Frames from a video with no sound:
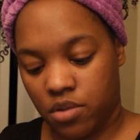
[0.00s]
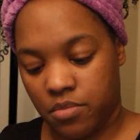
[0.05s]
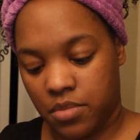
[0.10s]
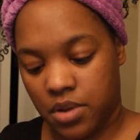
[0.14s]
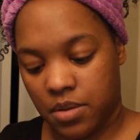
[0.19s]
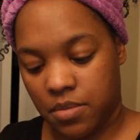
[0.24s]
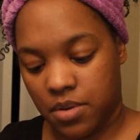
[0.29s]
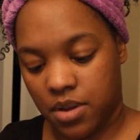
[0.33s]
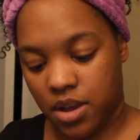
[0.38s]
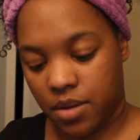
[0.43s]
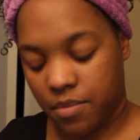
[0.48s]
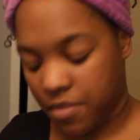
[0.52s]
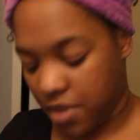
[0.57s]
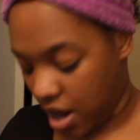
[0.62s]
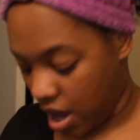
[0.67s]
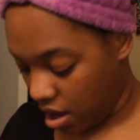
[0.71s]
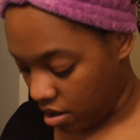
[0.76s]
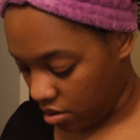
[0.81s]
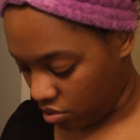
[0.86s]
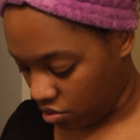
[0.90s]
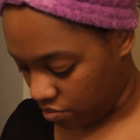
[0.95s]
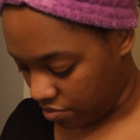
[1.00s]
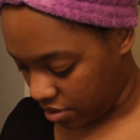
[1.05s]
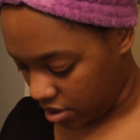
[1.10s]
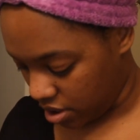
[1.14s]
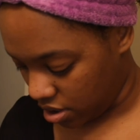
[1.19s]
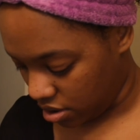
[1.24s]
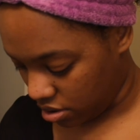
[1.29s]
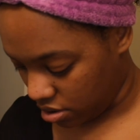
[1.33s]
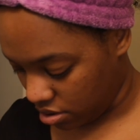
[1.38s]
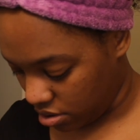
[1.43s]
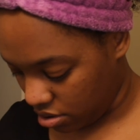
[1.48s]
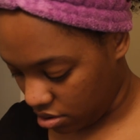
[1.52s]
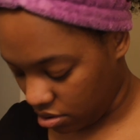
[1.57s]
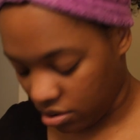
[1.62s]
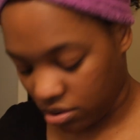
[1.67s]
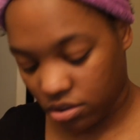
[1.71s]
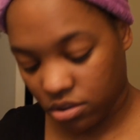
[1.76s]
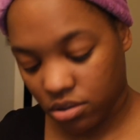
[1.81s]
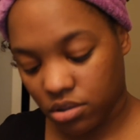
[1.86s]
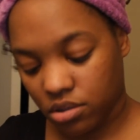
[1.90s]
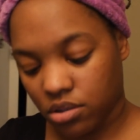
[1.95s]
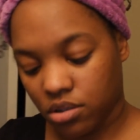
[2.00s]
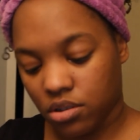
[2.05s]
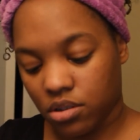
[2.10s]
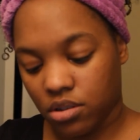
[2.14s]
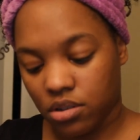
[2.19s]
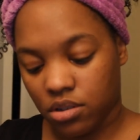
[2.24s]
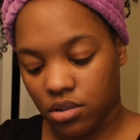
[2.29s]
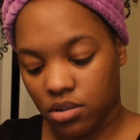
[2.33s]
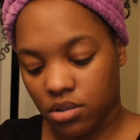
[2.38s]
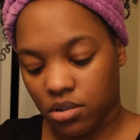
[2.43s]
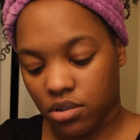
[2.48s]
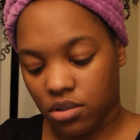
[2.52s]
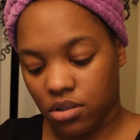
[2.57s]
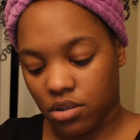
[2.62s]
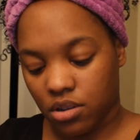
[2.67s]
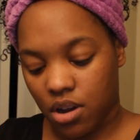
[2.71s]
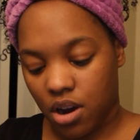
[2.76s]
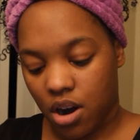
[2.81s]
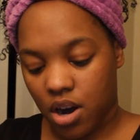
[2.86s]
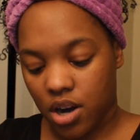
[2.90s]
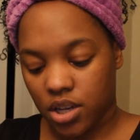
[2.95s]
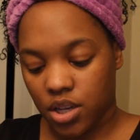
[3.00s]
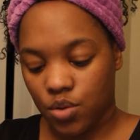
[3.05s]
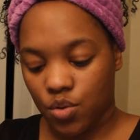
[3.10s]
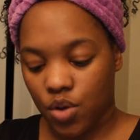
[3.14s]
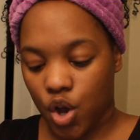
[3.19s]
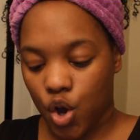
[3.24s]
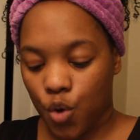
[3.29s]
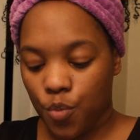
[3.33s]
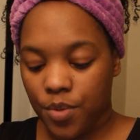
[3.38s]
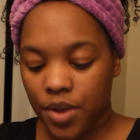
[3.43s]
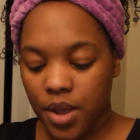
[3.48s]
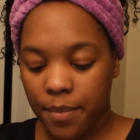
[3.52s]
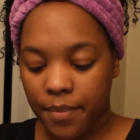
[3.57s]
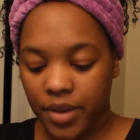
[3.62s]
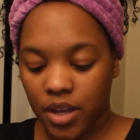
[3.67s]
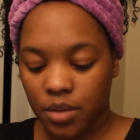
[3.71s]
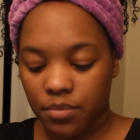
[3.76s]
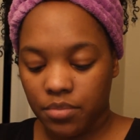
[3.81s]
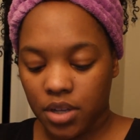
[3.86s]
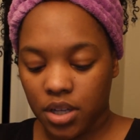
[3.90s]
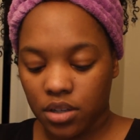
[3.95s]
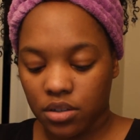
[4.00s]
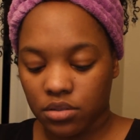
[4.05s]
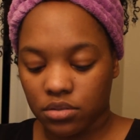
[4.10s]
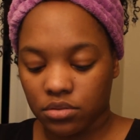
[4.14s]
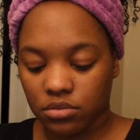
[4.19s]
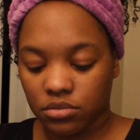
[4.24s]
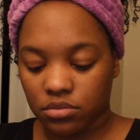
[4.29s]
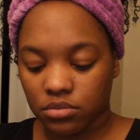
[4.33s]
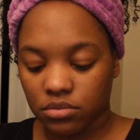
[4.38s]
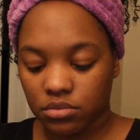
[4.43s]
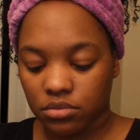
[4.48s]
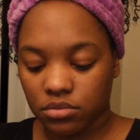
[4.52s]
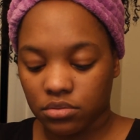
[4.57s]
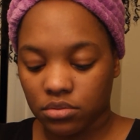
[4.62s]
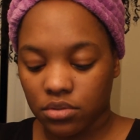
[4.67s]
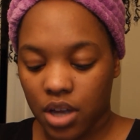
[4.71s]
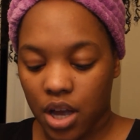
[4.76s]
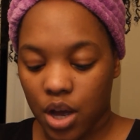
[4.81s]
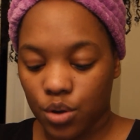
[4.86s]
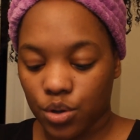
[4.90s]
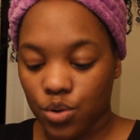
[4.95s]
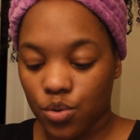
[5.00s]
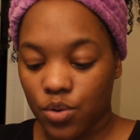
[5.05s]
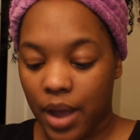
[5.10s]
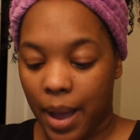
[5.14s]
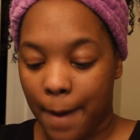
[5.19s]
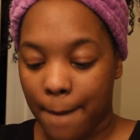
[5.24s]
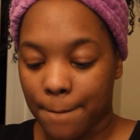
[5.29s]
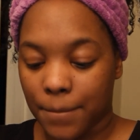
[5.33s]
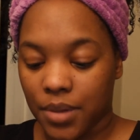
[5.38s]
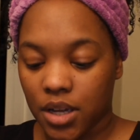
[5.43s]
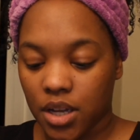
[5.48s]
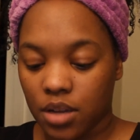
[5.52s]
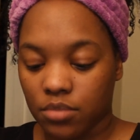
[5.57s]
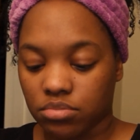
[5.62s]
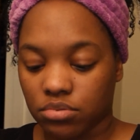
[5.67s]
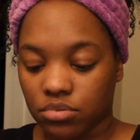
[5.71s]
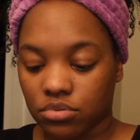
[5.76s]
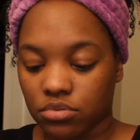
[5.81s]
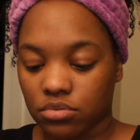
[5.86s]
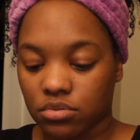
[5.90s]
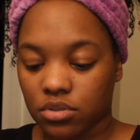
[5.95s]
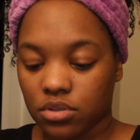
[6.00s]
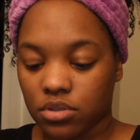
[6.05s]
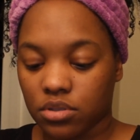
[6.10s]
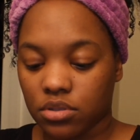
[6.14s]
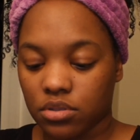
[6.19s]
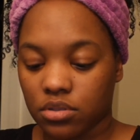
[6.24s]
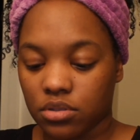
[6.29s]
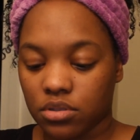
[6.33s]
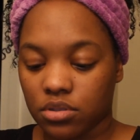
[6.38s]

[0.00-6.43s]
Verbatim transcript: Maybe I'm not opening this. Are you open, boo-boo? Oh, you got bubbles.